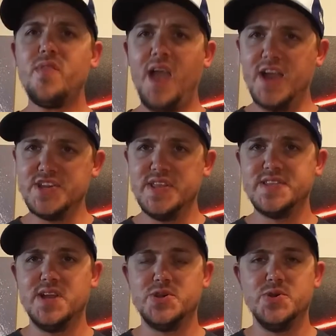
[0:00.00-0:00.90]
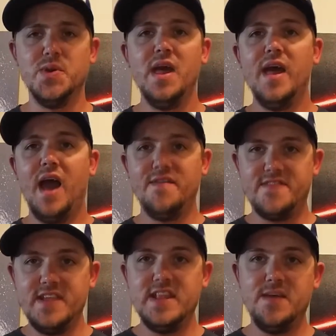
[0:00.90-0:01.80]
Actually, that's not true. I've
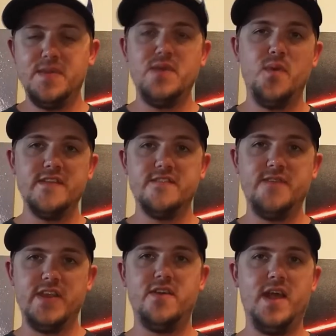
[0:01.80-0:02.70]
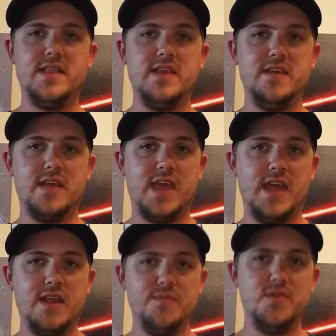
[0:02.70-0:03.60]
seen him. He was a vendor at the
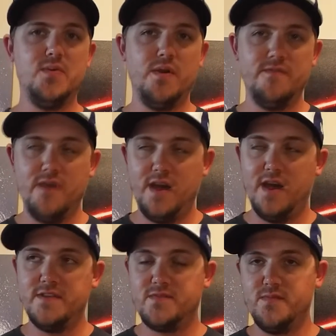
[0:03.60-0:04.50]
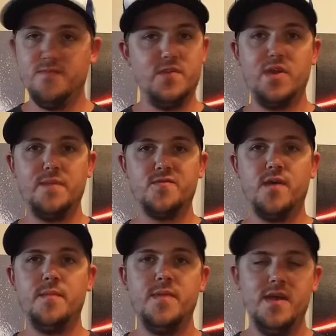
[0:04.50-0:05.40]
KW video game
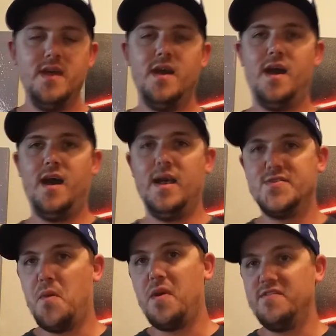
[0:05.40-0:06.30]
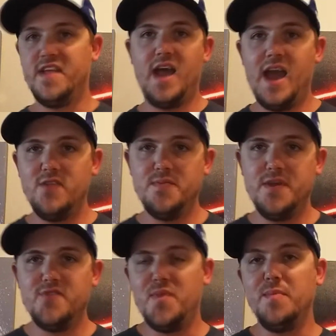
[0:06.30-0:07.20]
swap. So I might have said hi to him
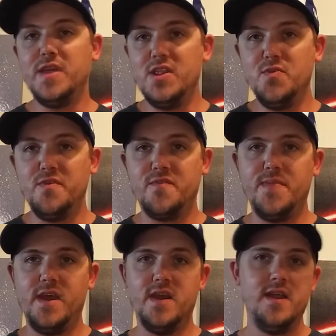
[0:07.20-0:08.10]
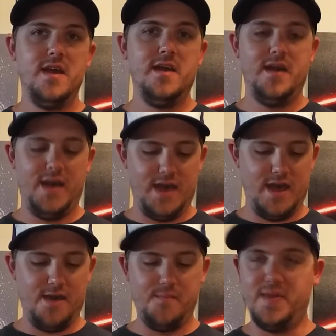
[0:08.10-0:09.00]
there. Maybe he knew me from there.
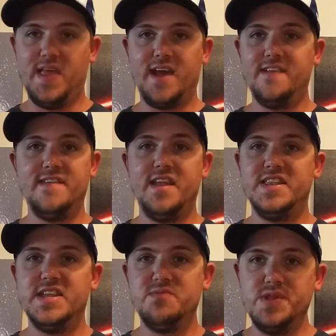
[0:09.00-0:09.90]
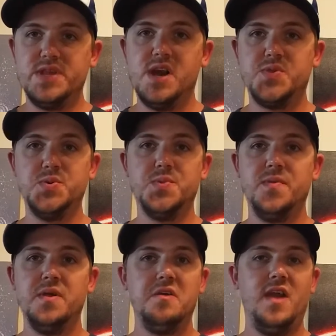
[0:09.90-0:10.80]
But like I said, didn't really talk to him.
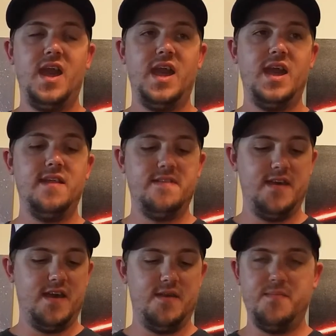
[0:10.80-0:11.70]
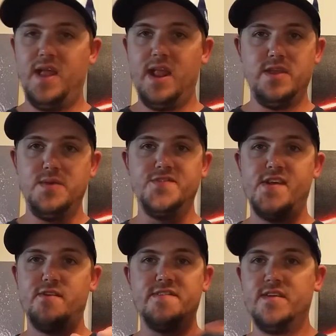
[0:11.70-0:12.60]
And but he was
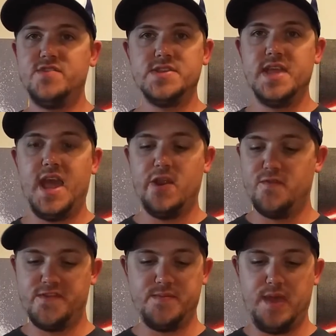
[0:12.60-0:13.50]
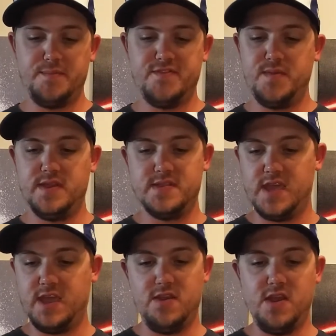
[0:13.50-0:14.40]
generous enough just to hand over some games to me and
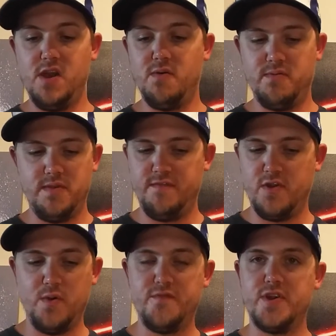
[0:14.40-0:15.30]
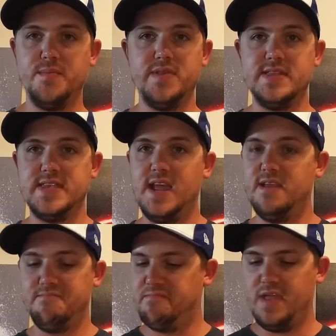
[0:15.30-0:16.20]
like, here you go. If you're going for a complete set,
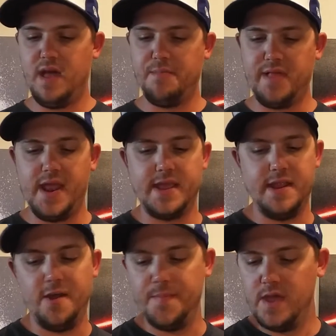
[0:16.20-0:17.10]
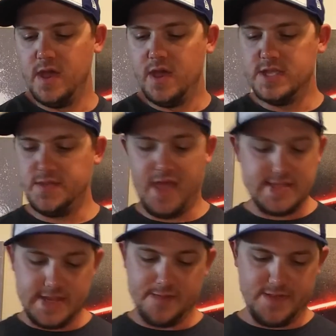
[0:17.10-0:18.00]
I'm glad I can help. So
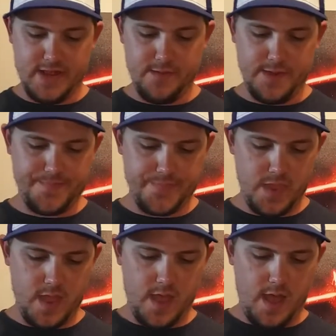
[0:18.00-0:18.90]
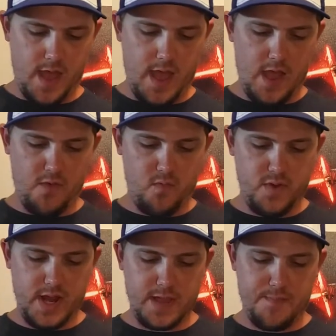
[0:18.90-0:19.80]
that's a double. Anyway,
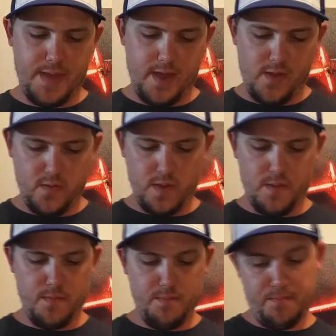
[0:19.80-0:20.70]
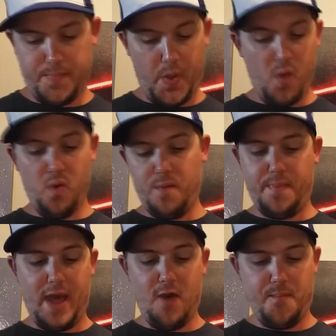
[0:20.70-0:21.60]
Riddick
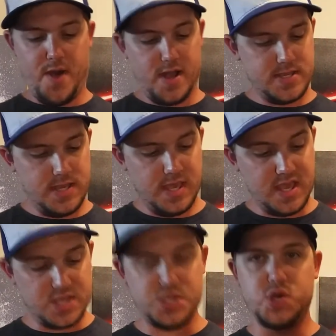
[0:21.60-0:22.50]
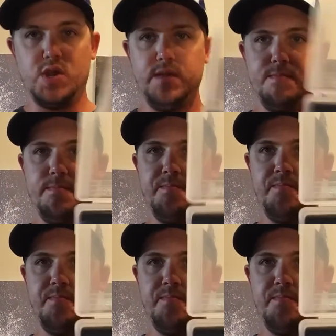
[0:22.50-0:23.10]
Bow Boxing Extreme.